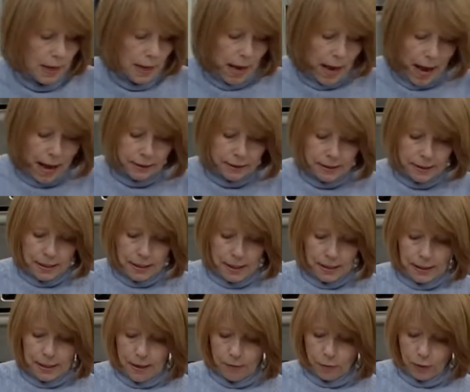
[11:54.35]

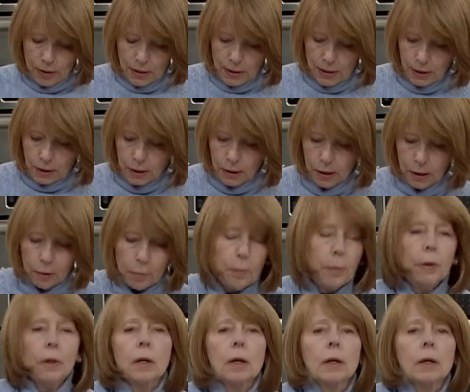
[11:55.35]
Accidentally, after I did the
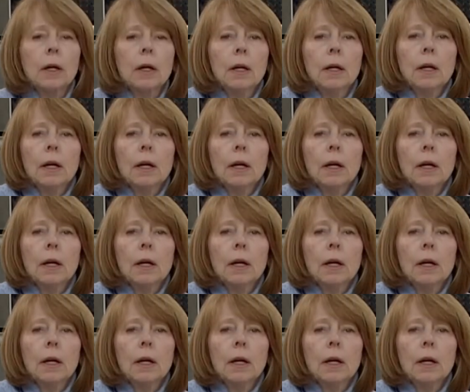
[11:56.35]
cookbook,